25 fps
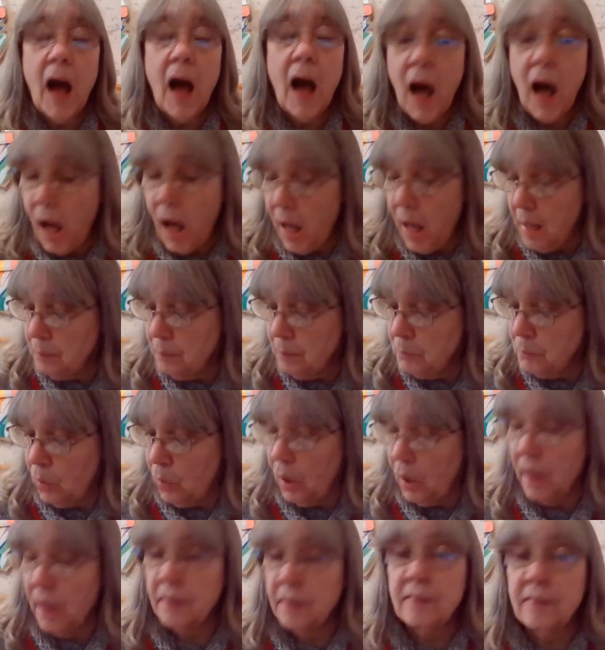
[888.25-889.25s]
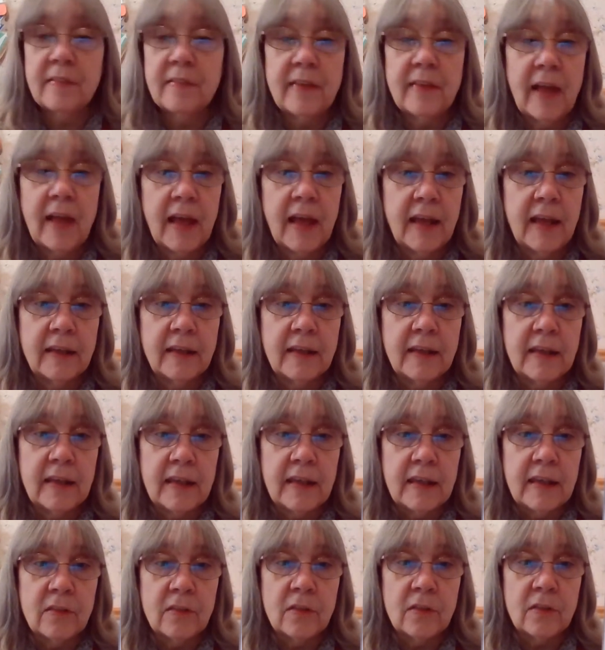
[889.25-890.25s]
I'm not staying
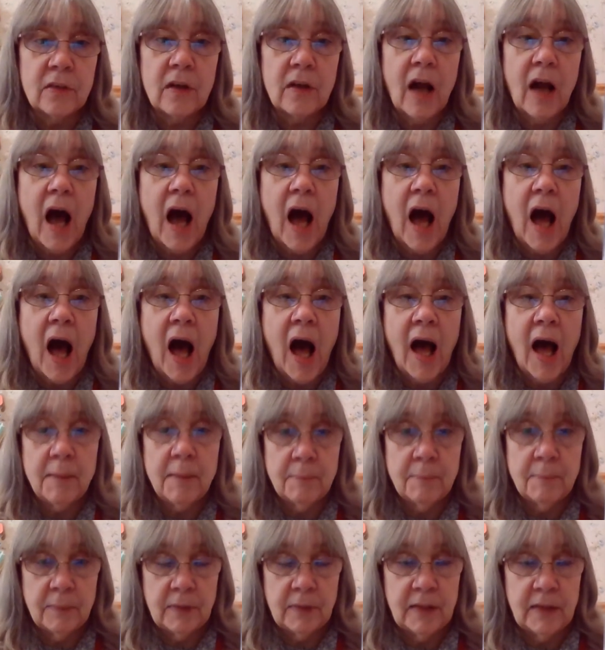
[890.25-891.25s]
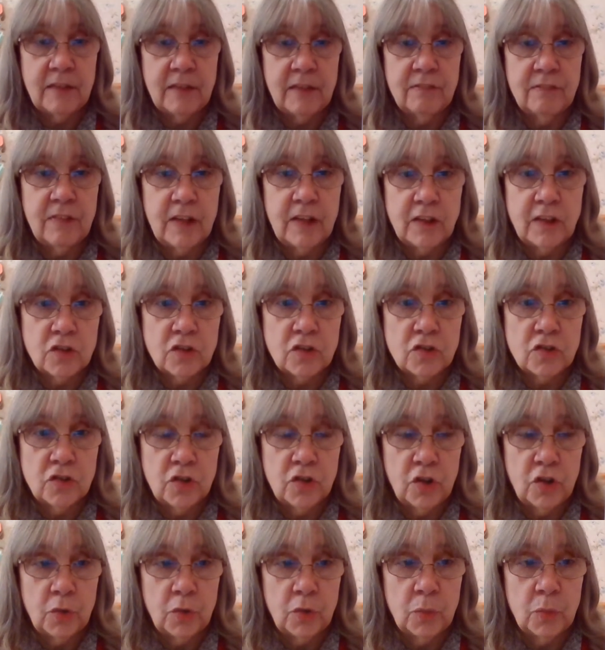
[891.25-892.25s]
either. I'm leaving
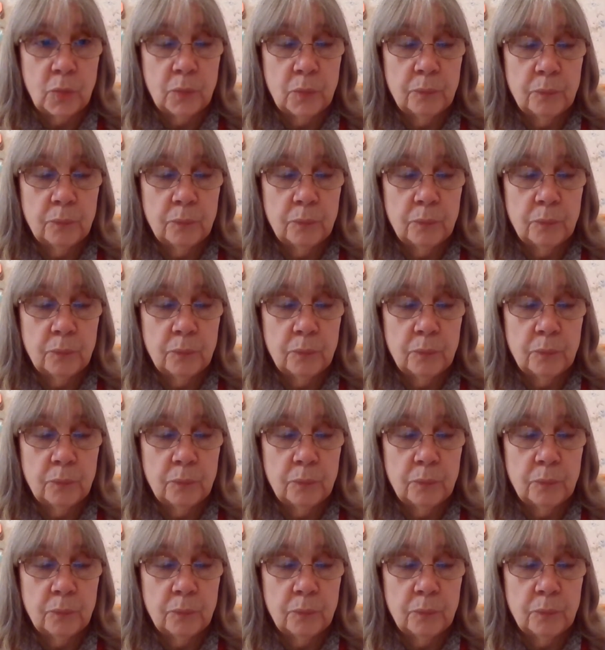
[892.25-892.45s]
too.